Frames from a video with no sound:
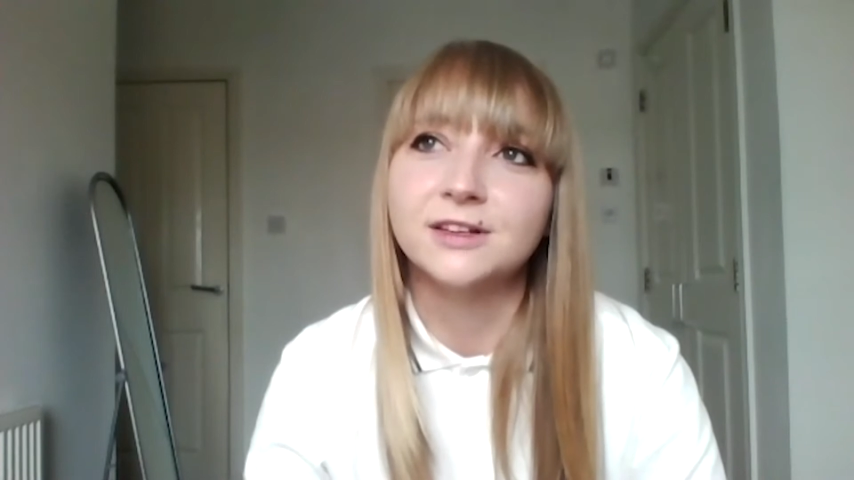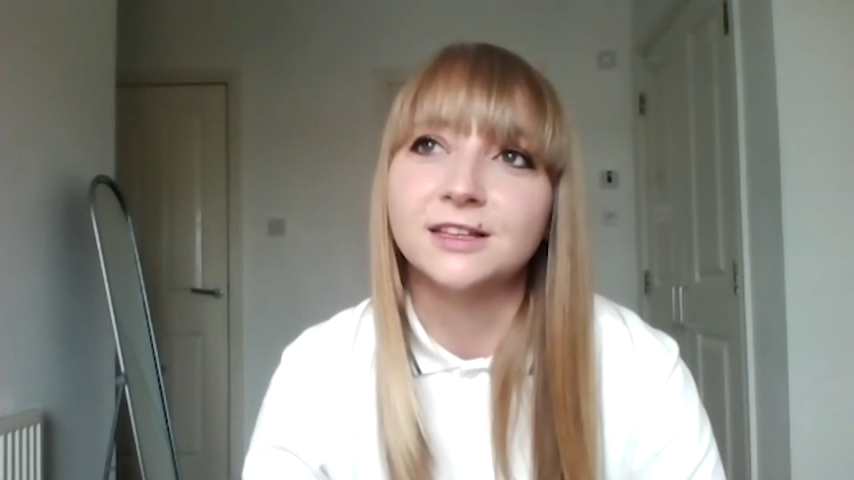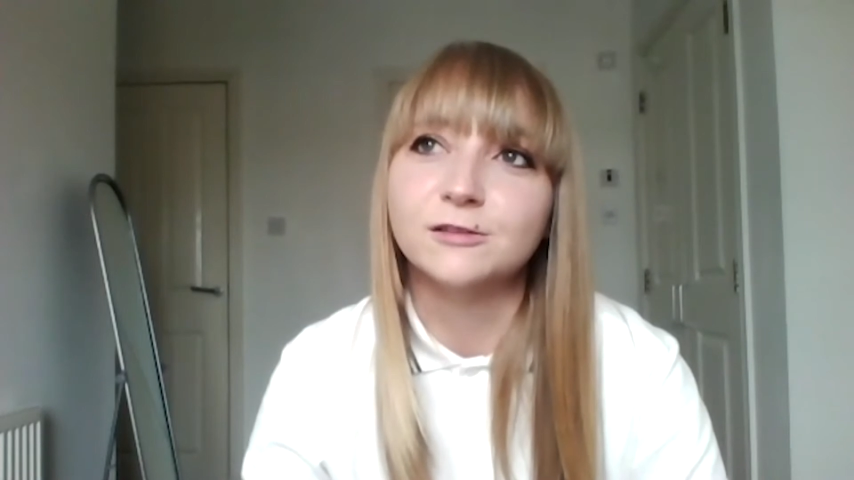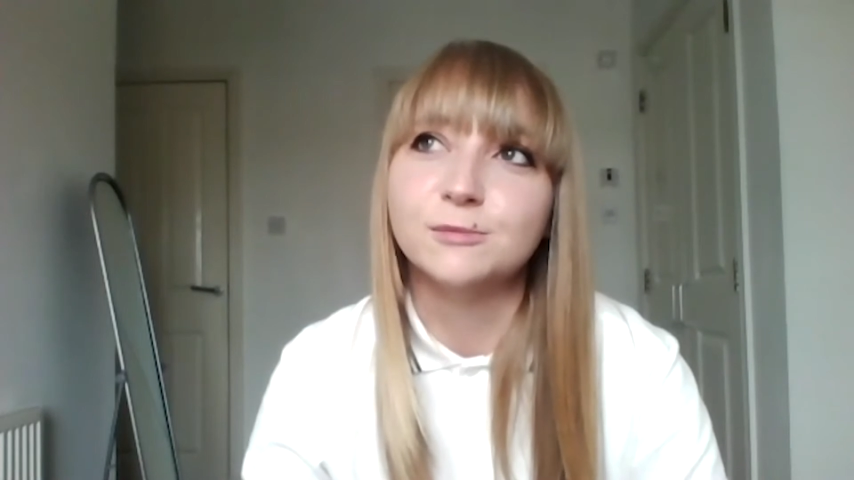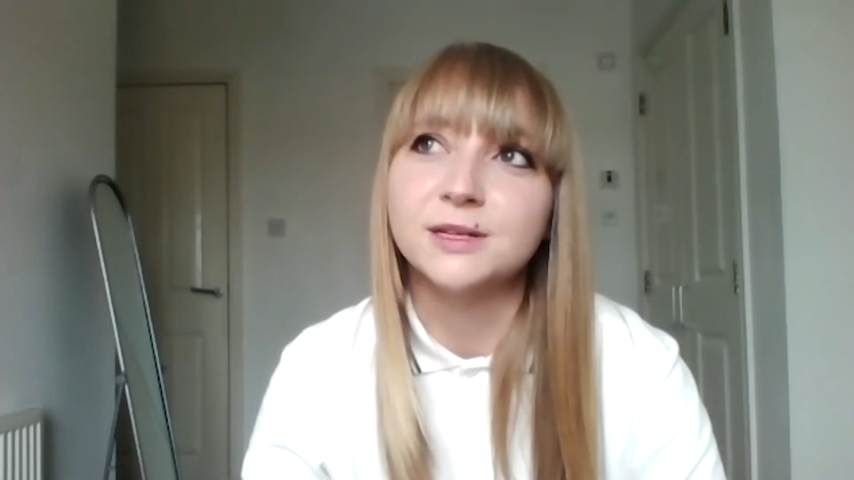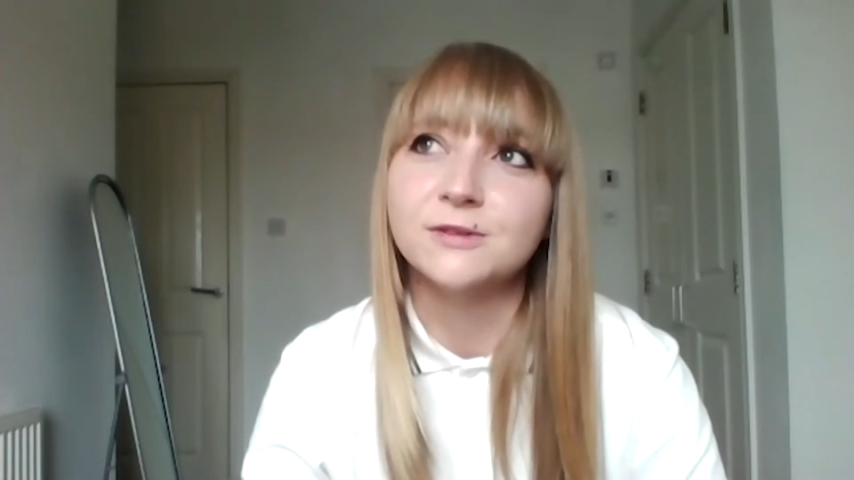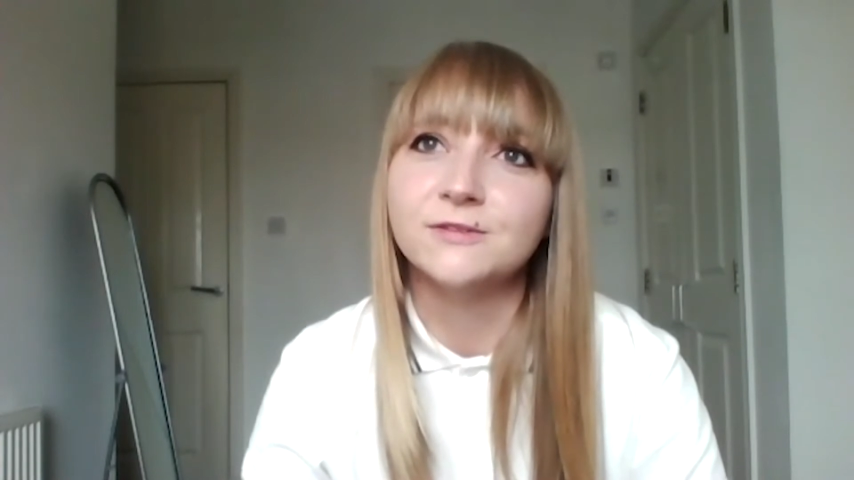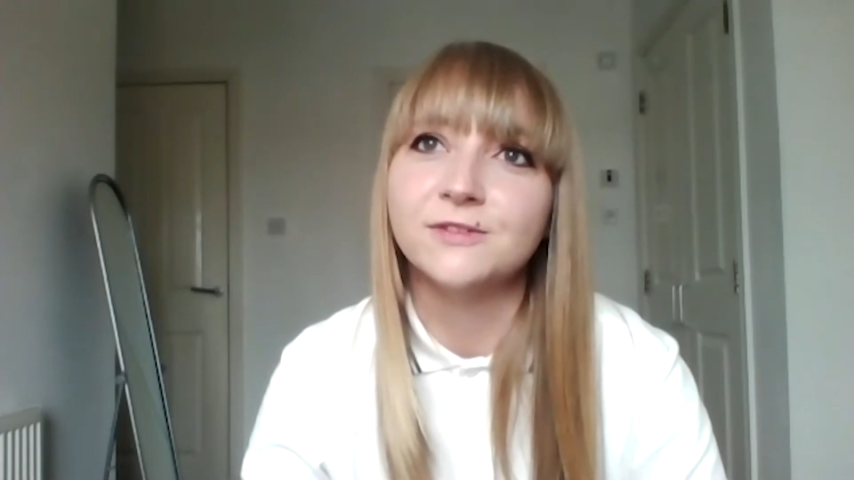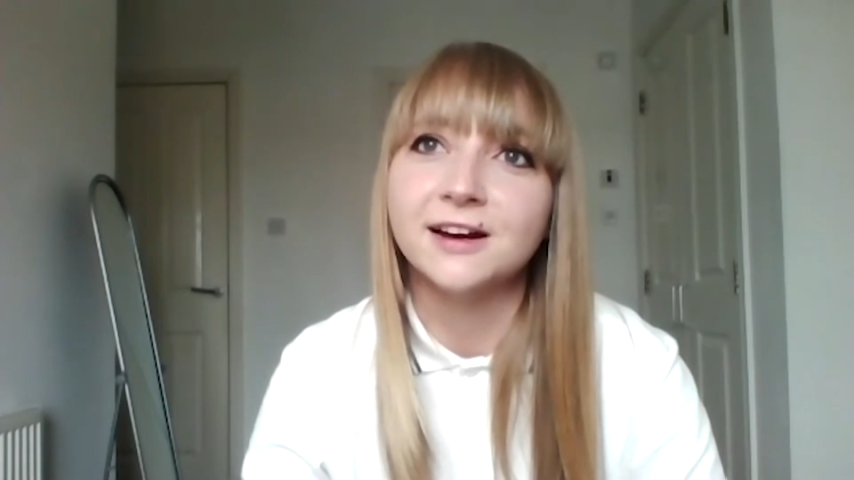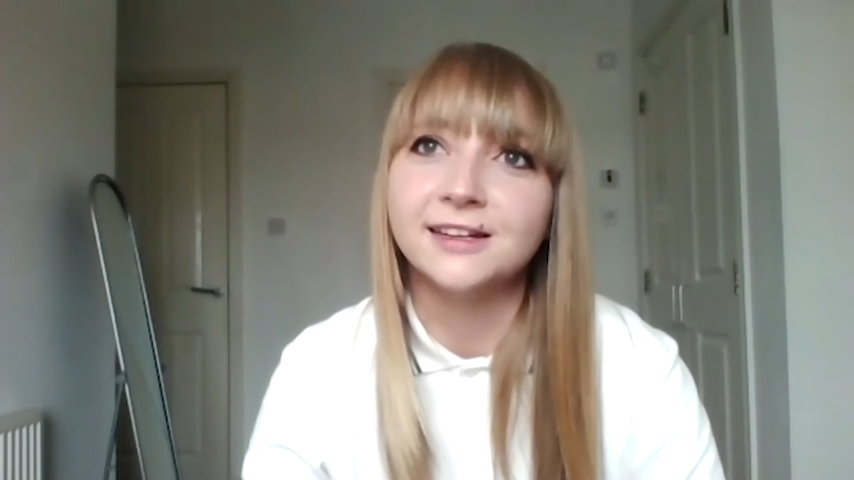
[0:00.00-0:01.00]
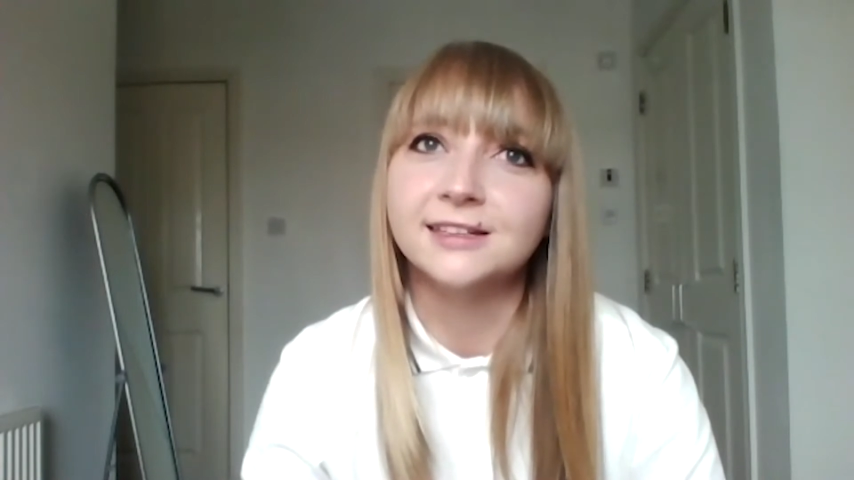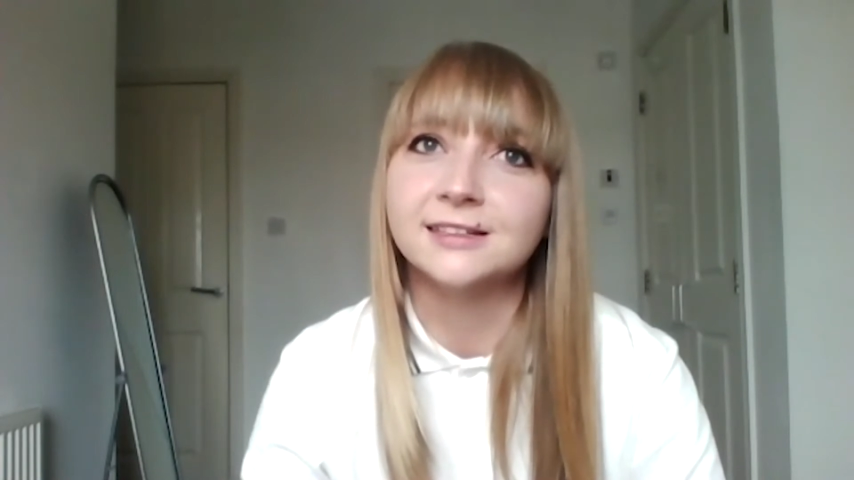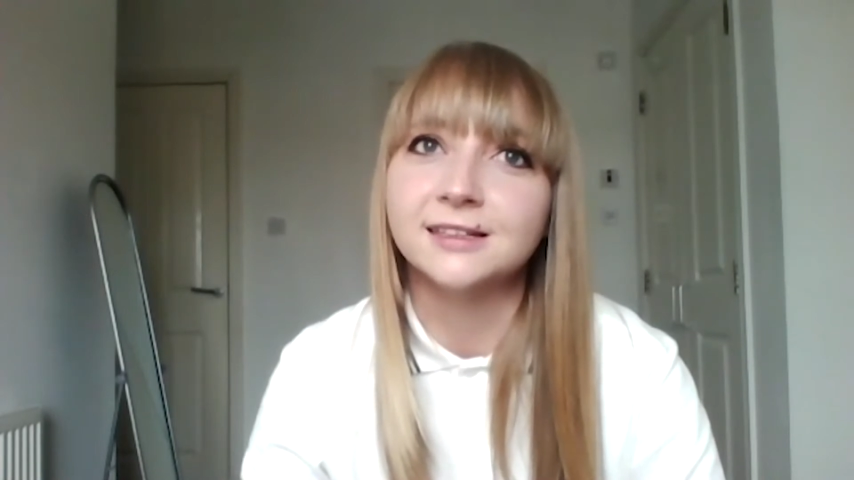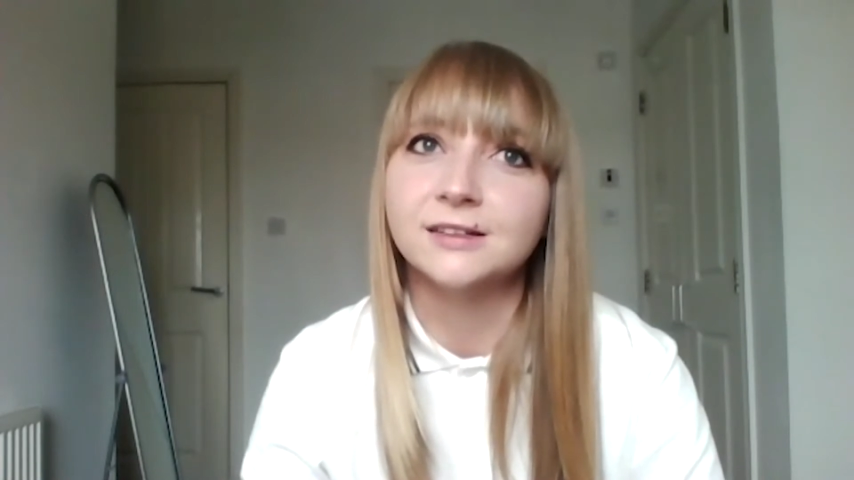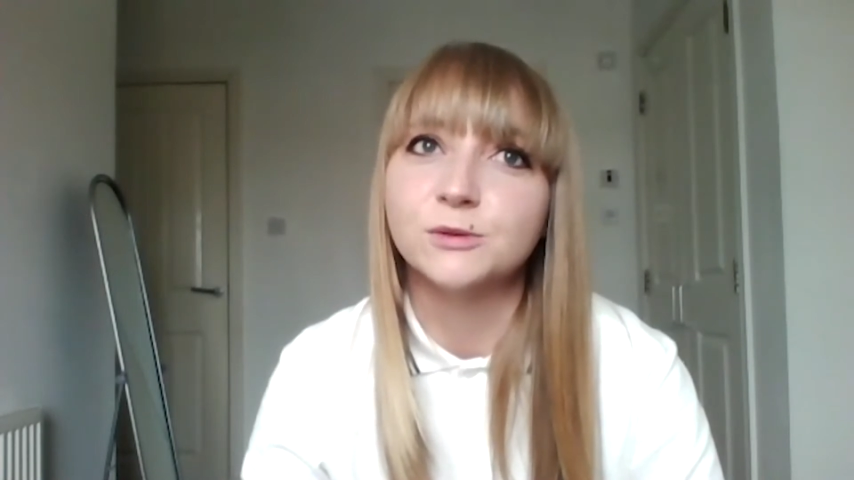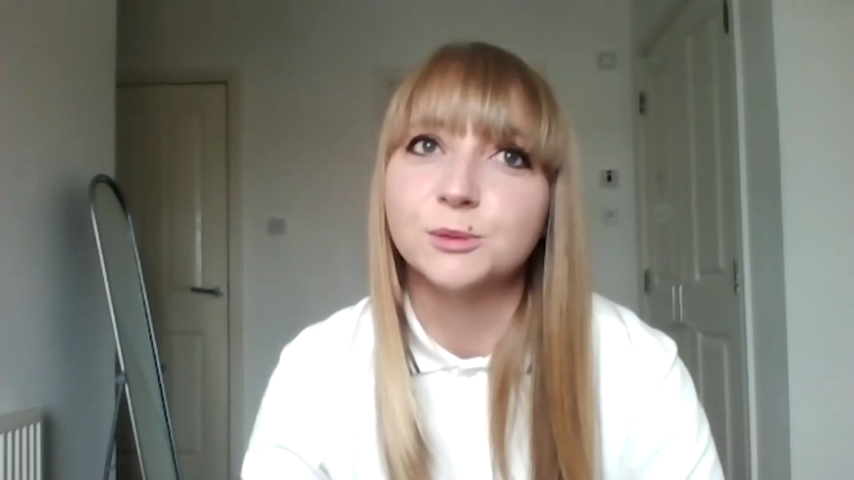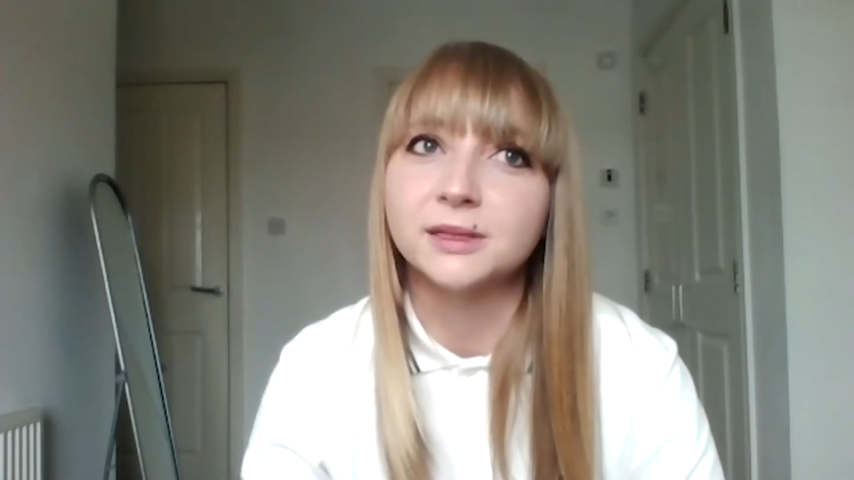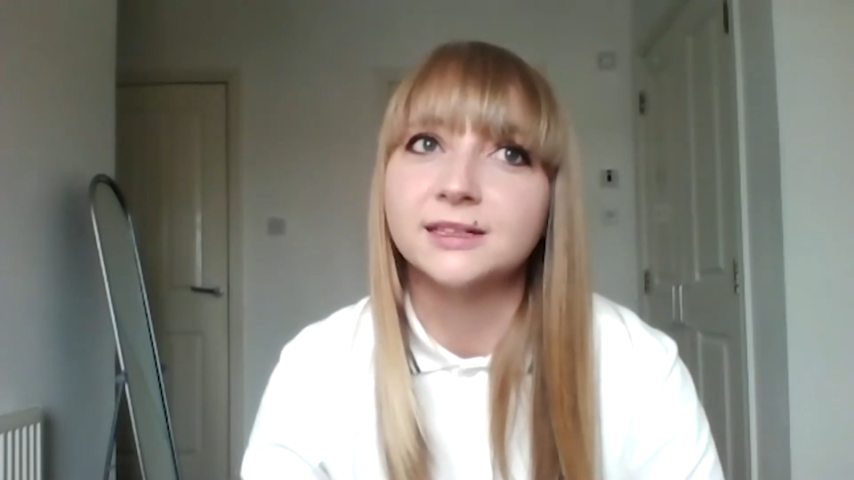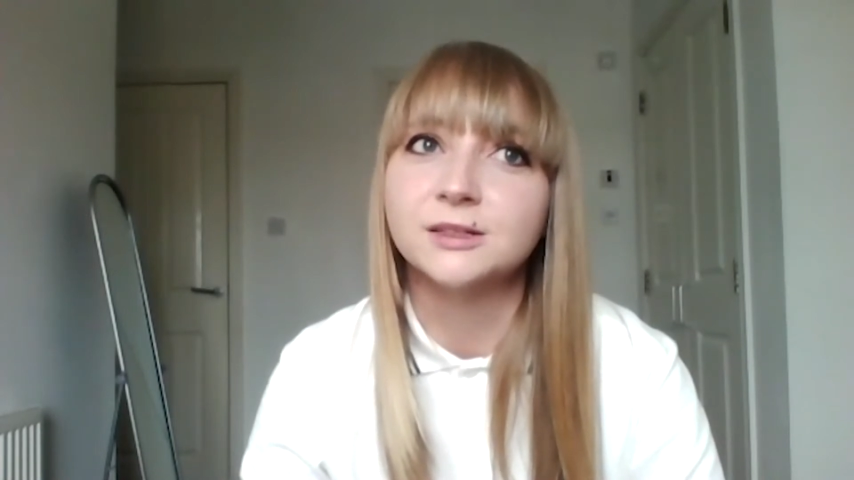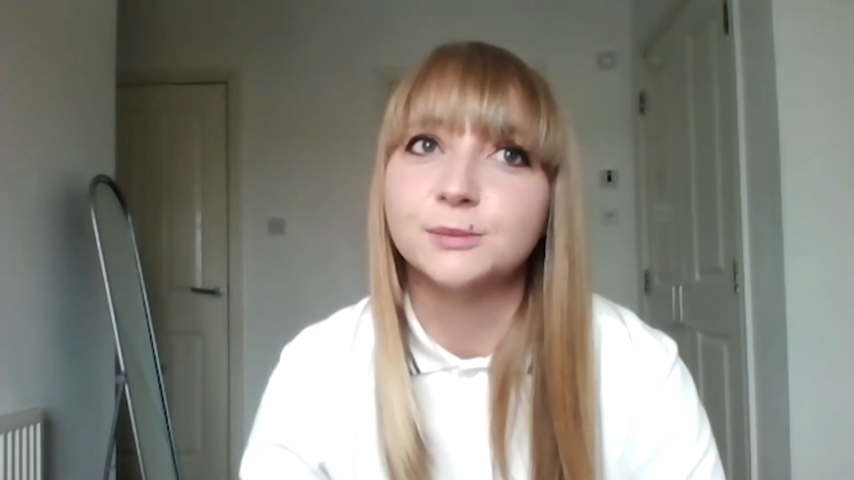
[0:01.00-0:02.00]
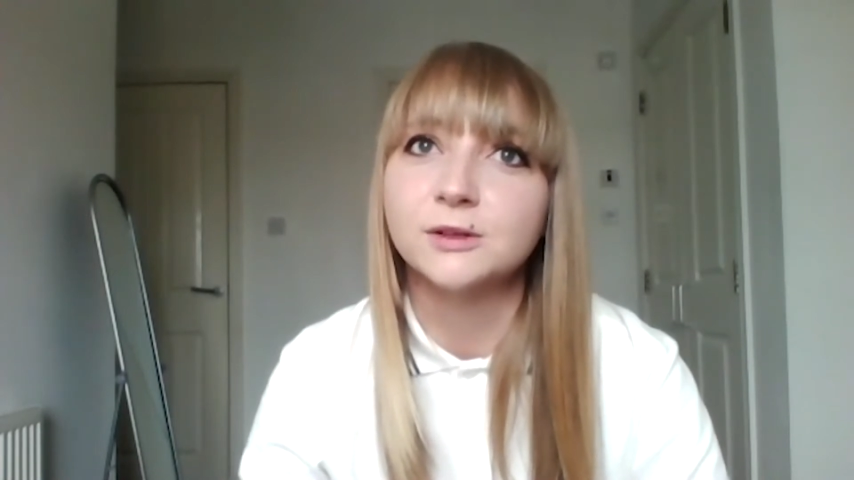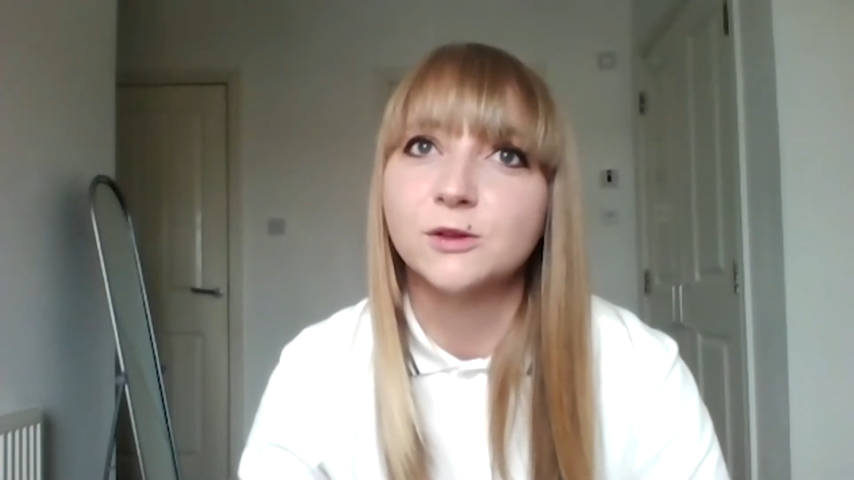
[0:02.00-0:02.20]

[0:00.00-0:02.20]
feeling of being very easily replaceable.